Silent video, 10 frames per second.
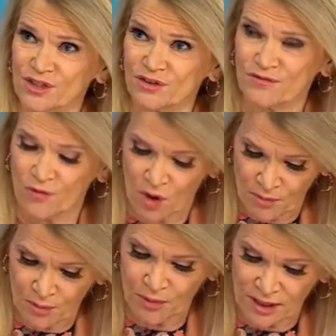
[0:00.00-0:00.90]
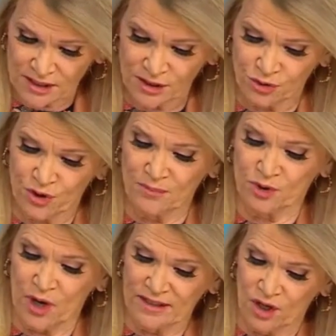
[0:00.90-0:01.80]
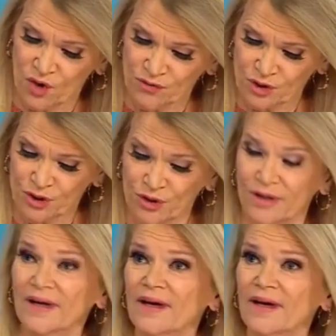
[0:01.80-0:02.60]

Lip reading: that former President Trump tried to overturn